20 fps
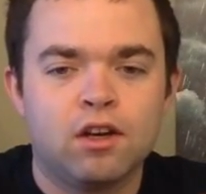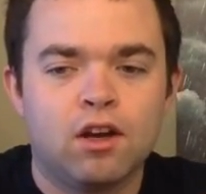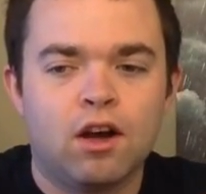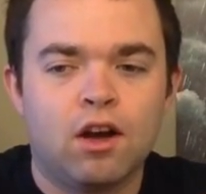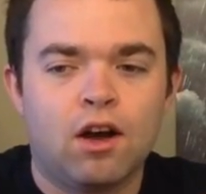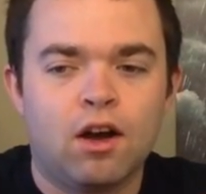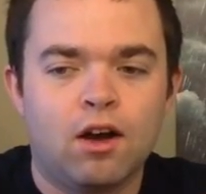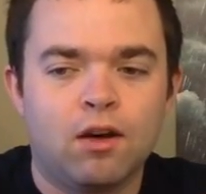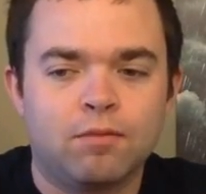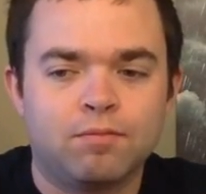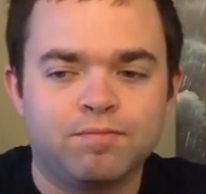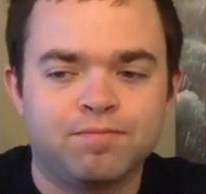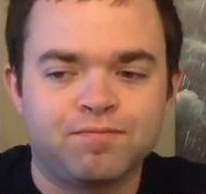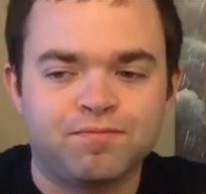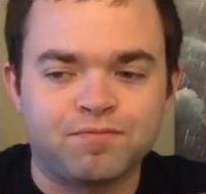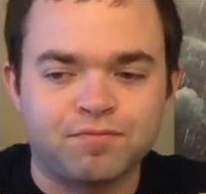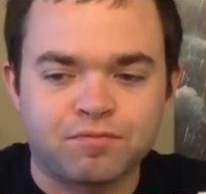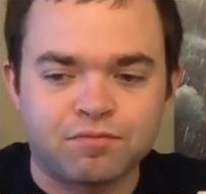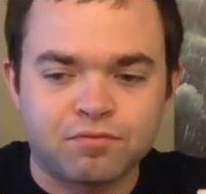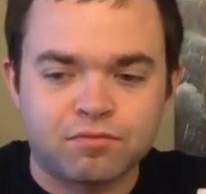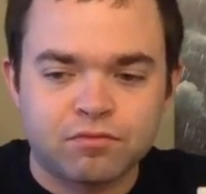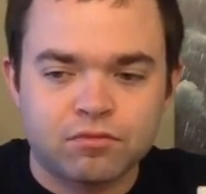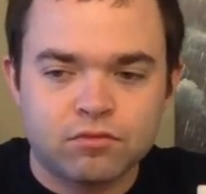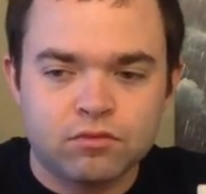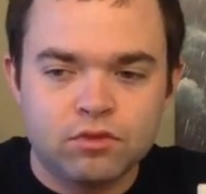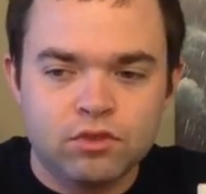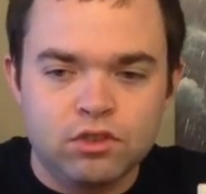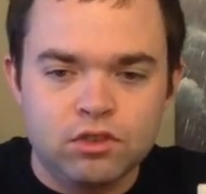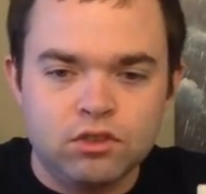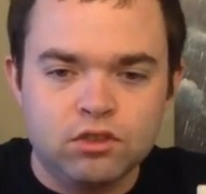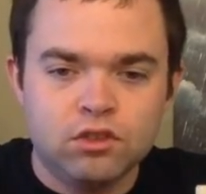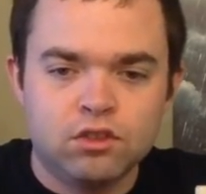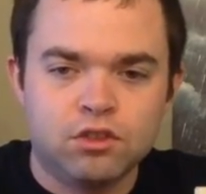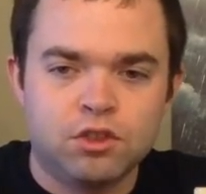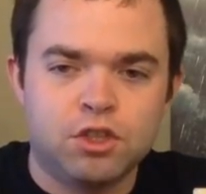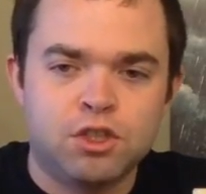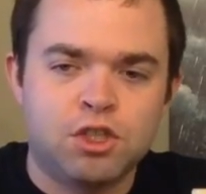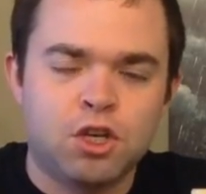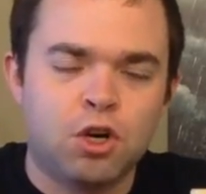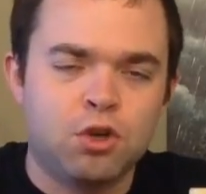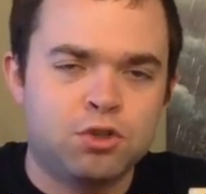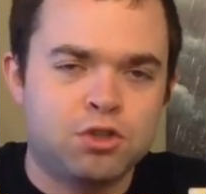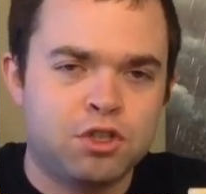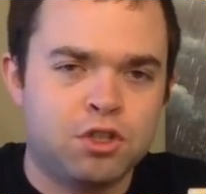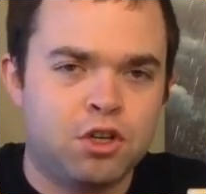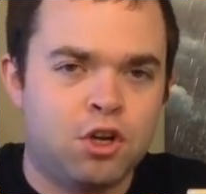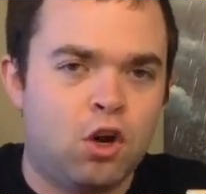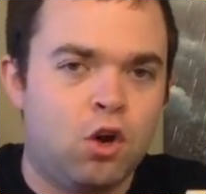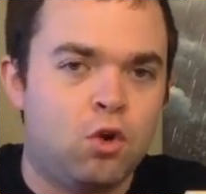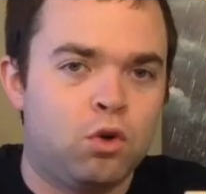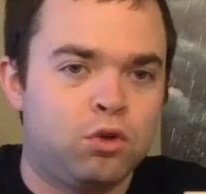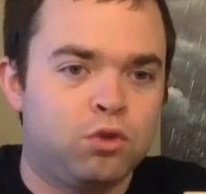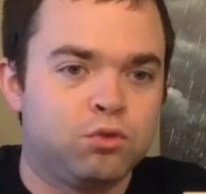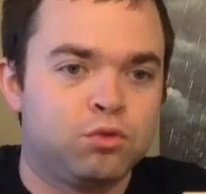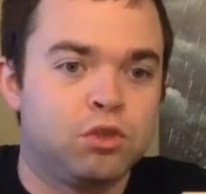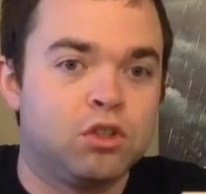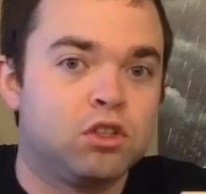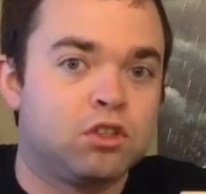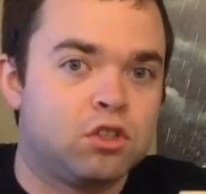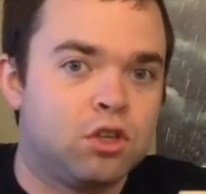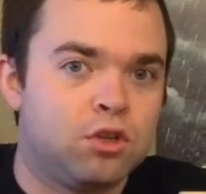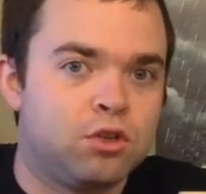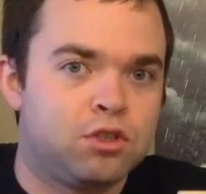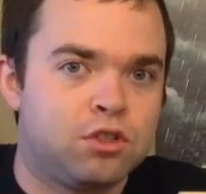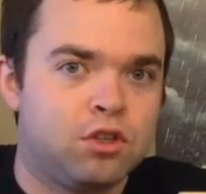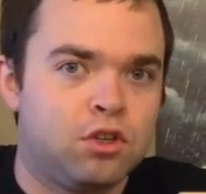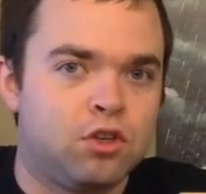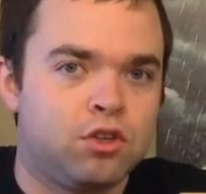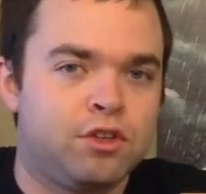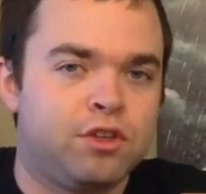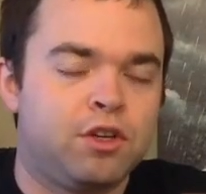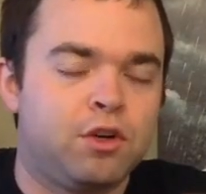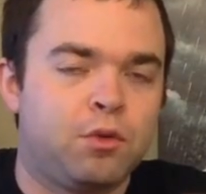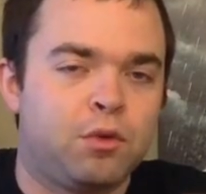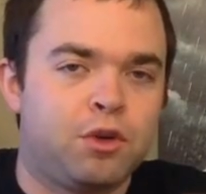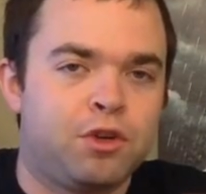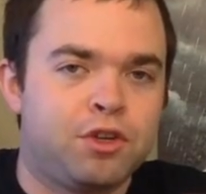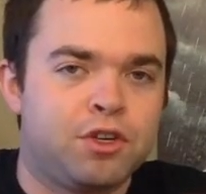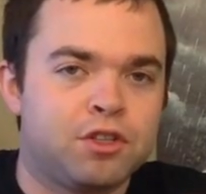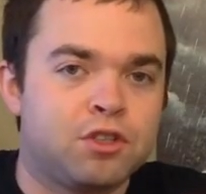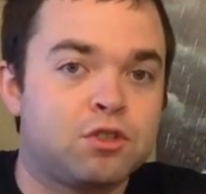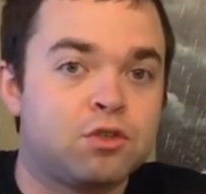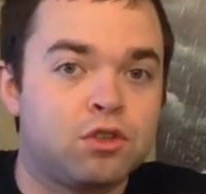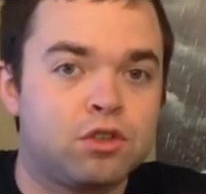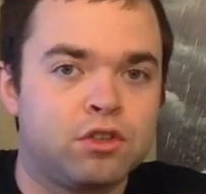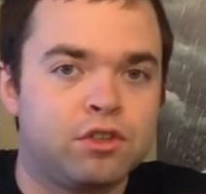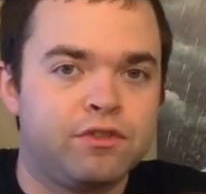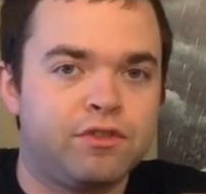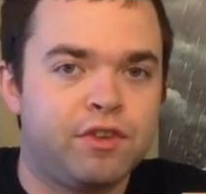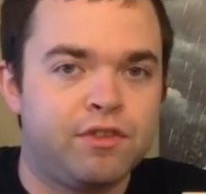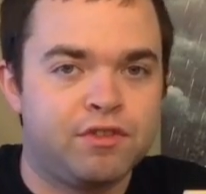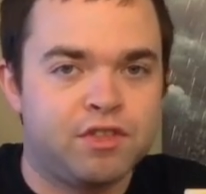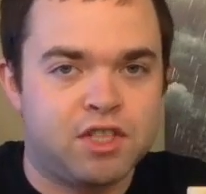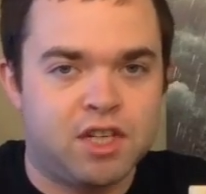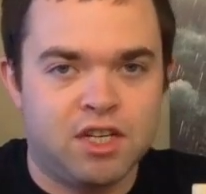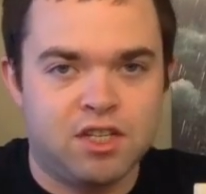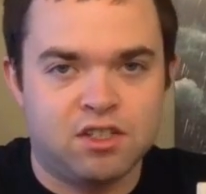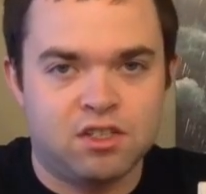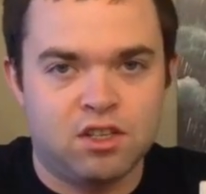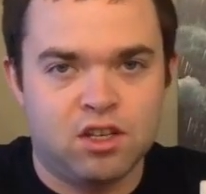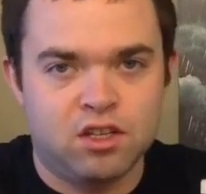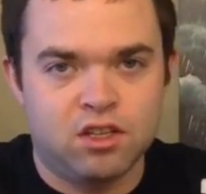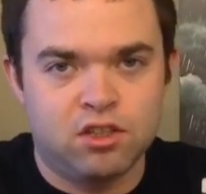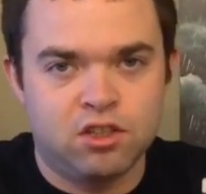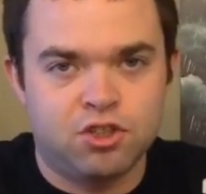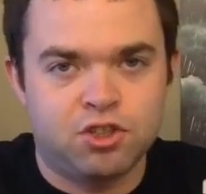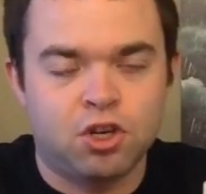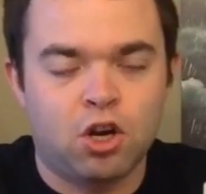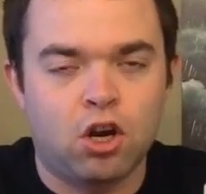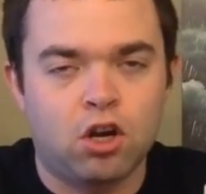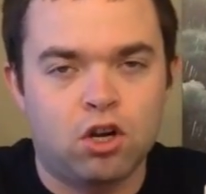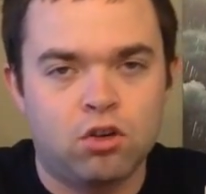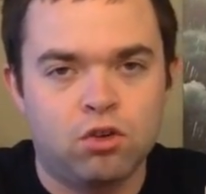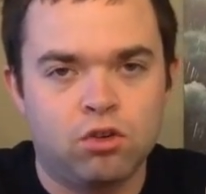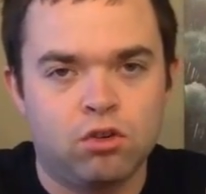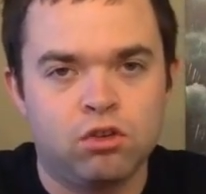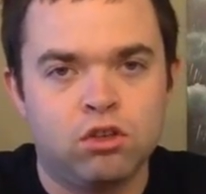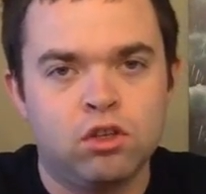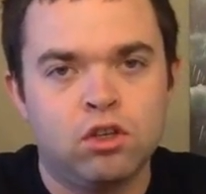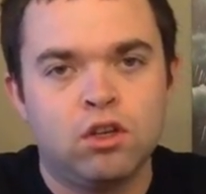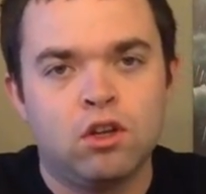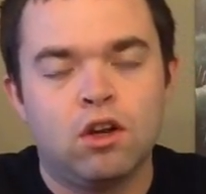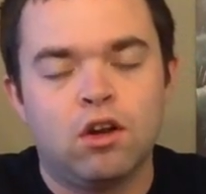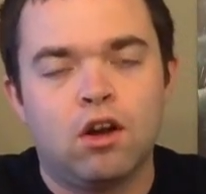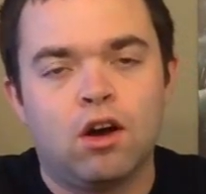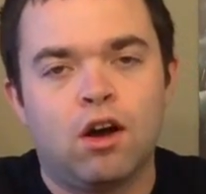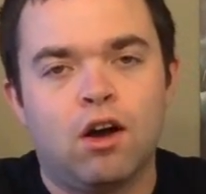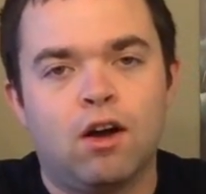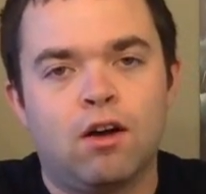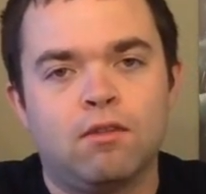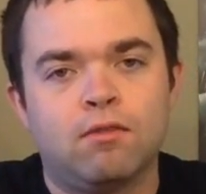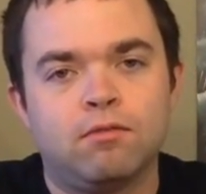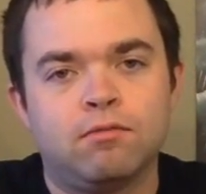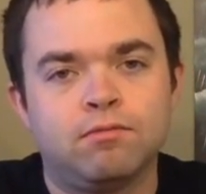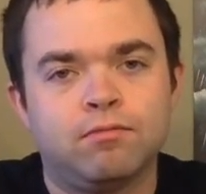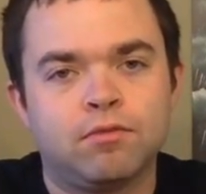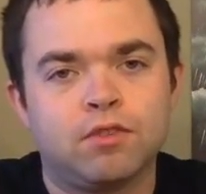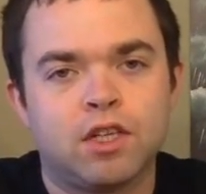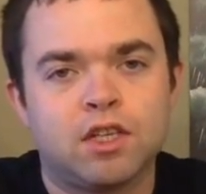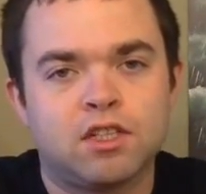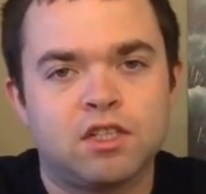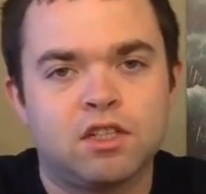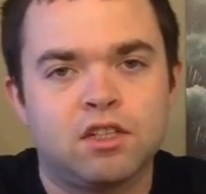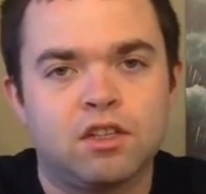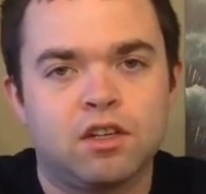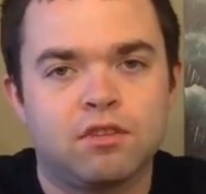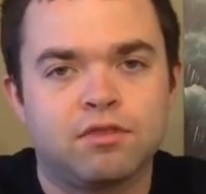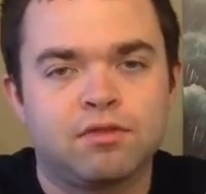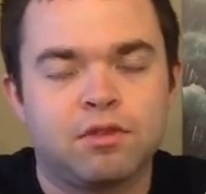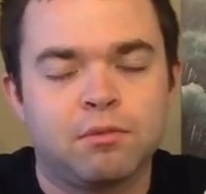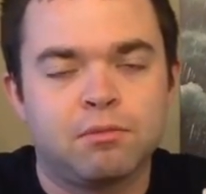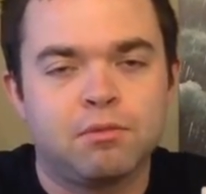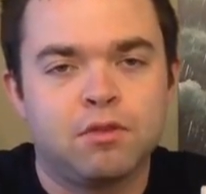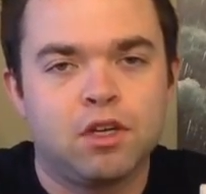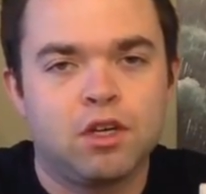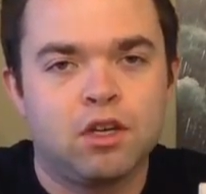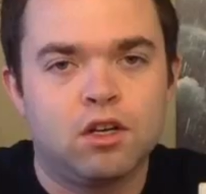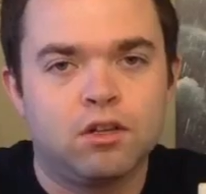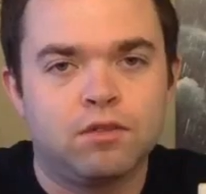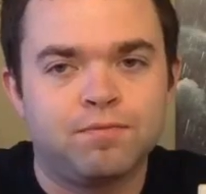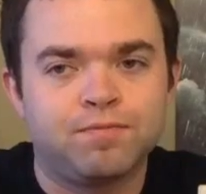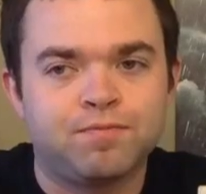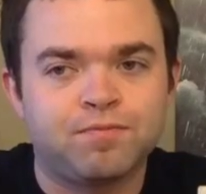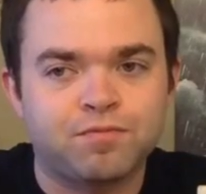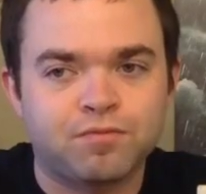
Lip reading: the toasted oak, the real toasted oak, where you can sort of even taste the charcoal that's in there from the